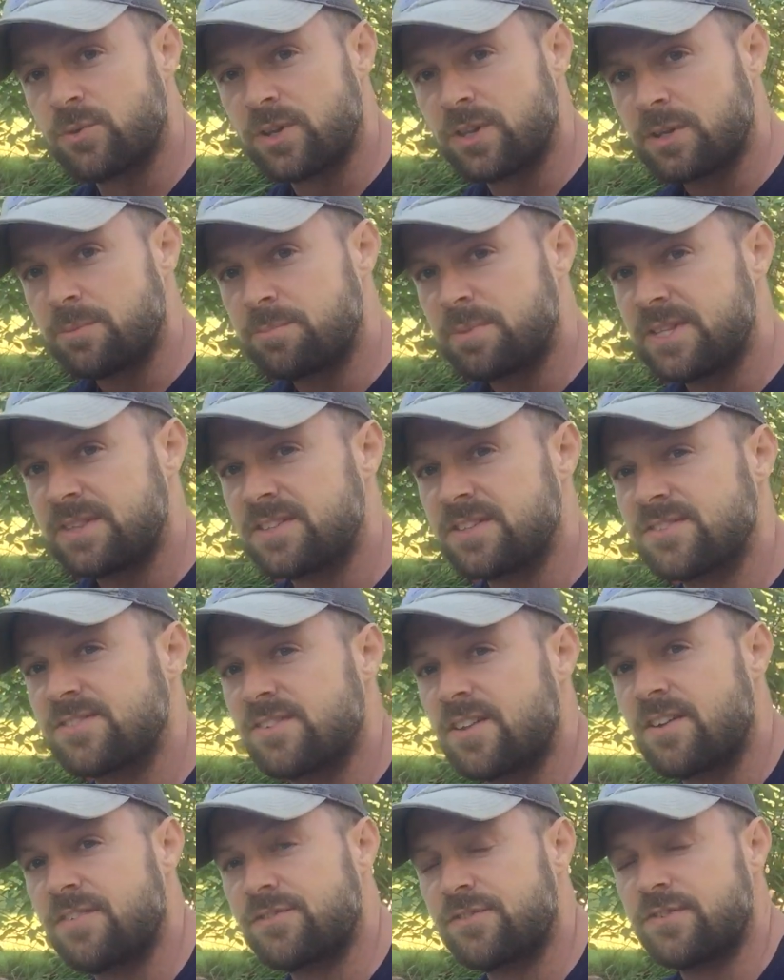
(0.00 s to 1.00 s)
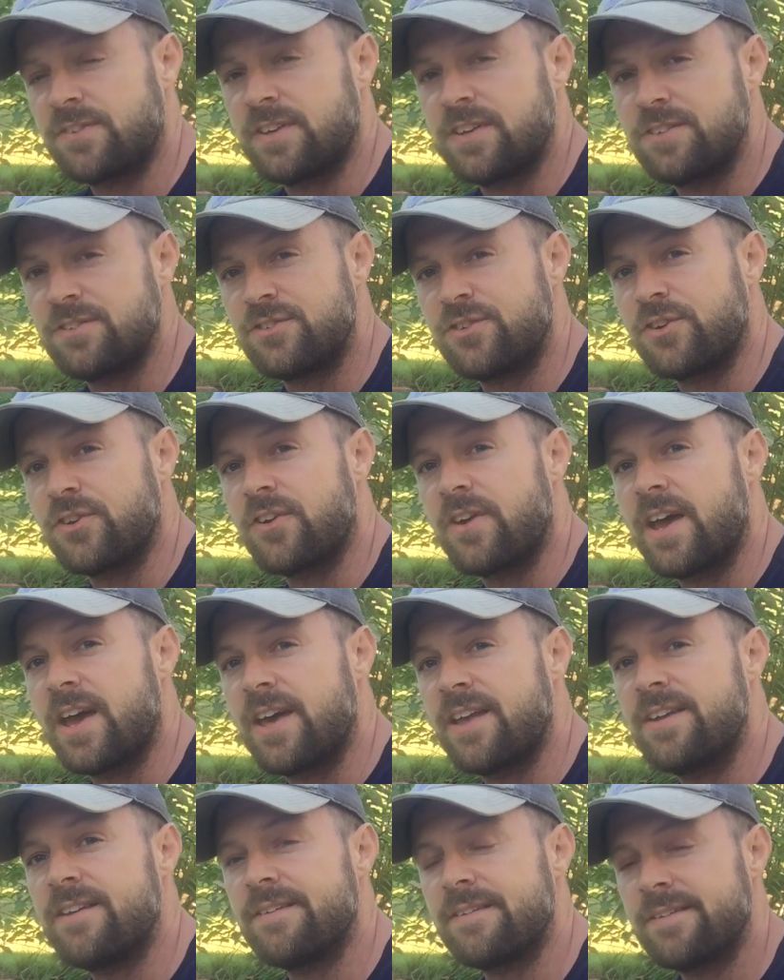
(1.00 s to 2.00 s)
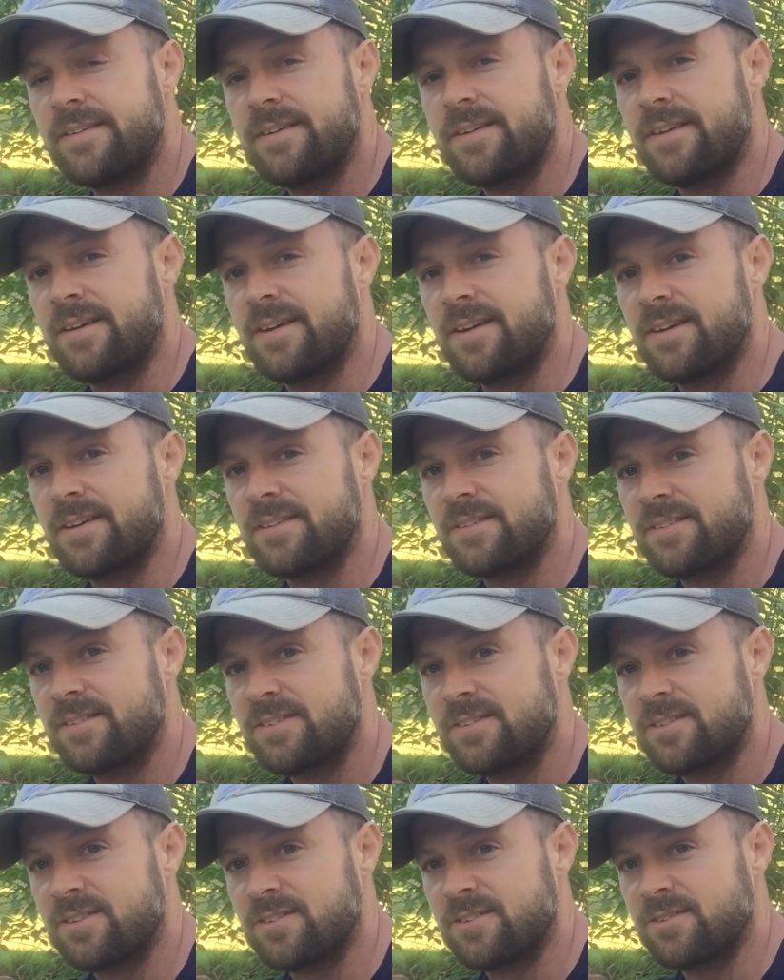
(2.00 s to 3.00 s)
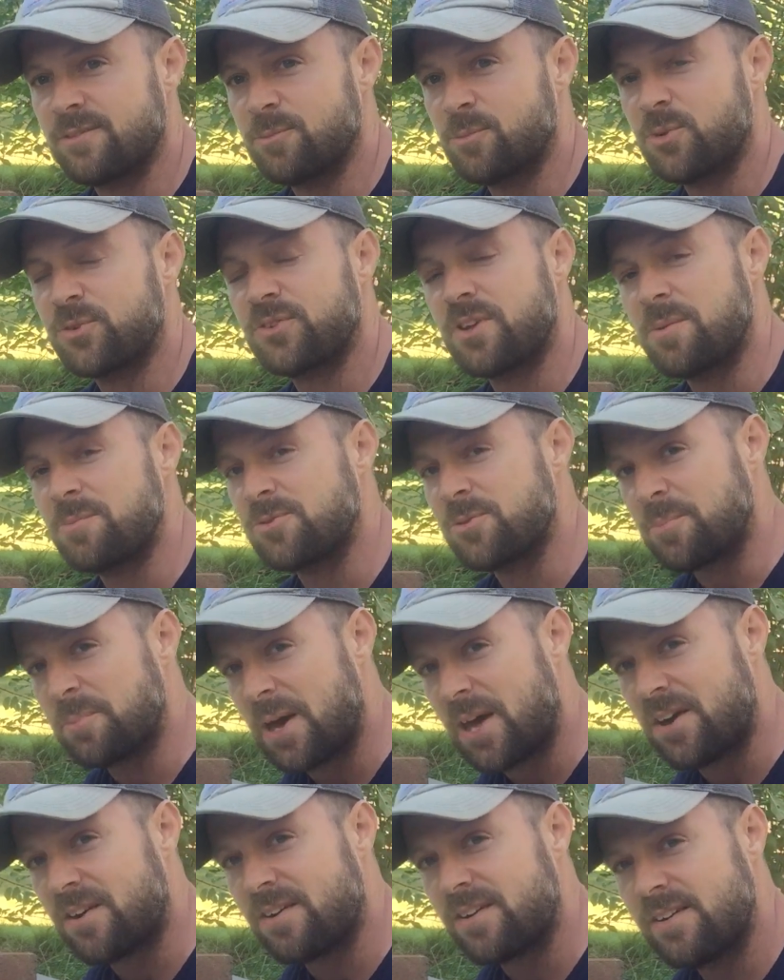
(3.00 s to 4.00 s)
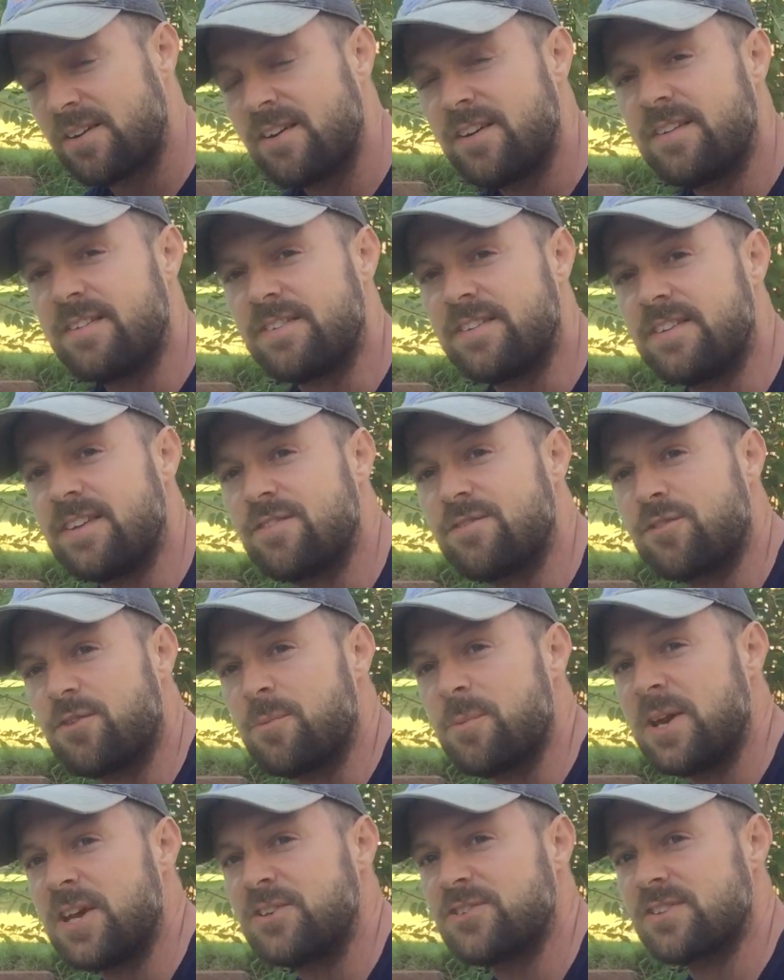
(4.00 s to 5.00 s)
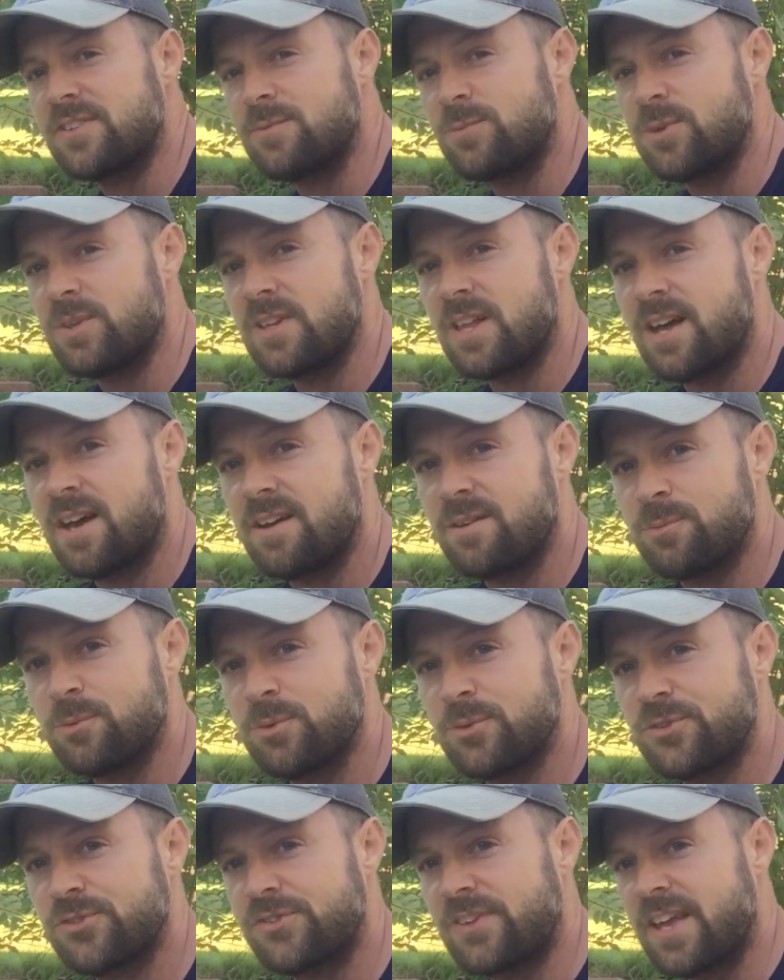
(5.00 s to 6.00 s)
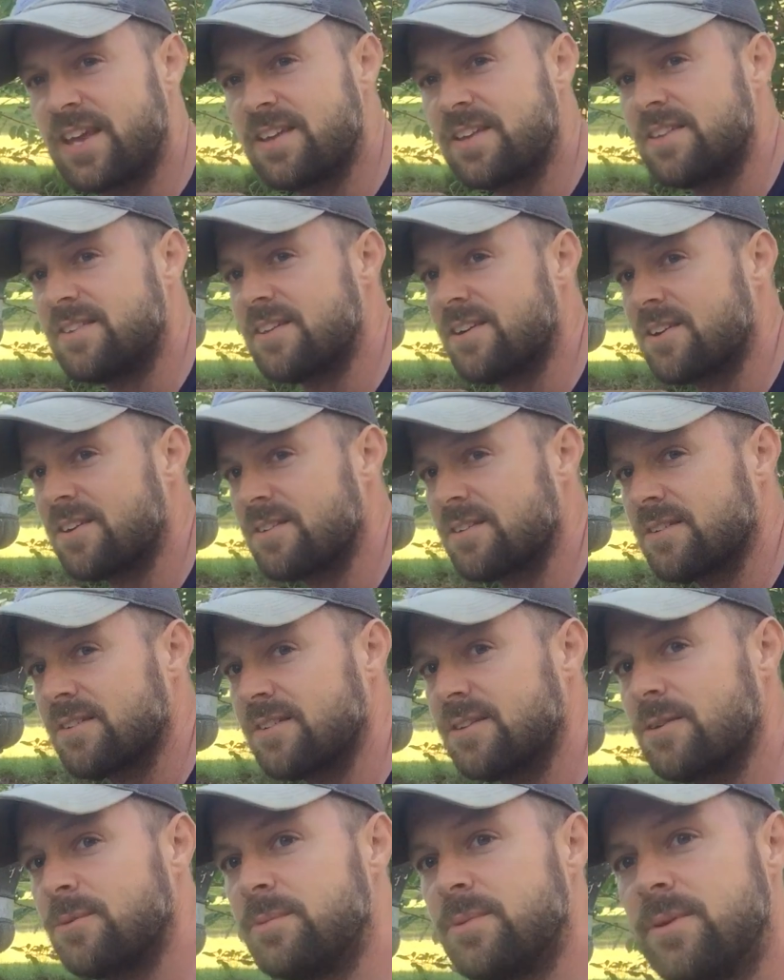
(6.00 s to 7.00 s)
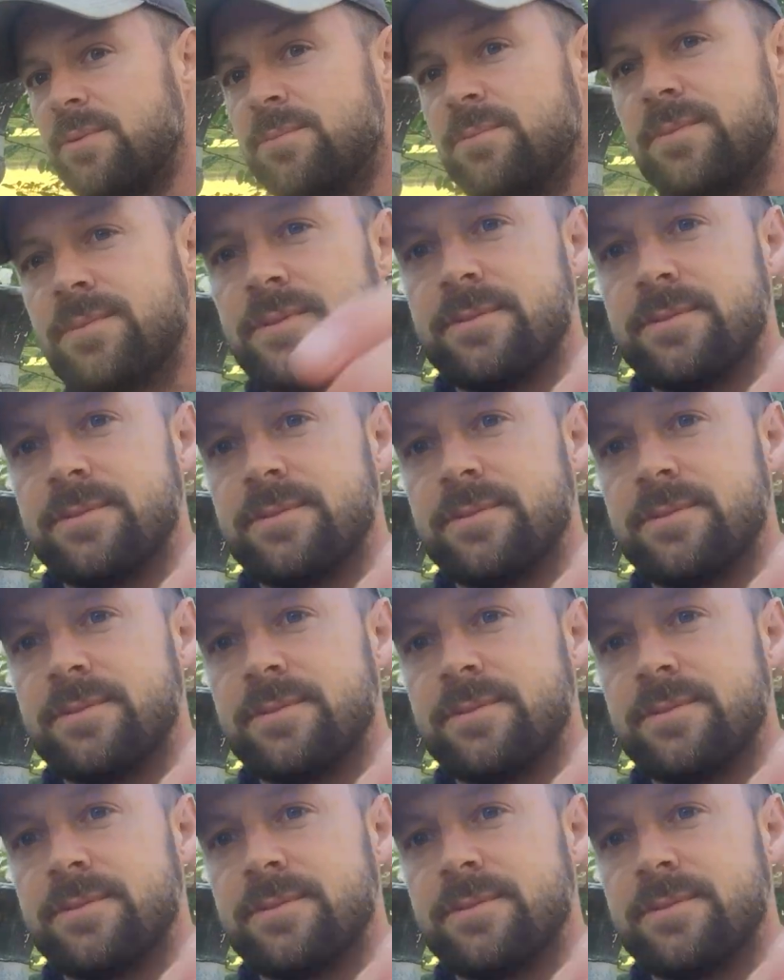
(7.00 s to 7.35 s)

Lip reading: to really beat this stuff into your head. The more times the better. The information will stay in there a little bit.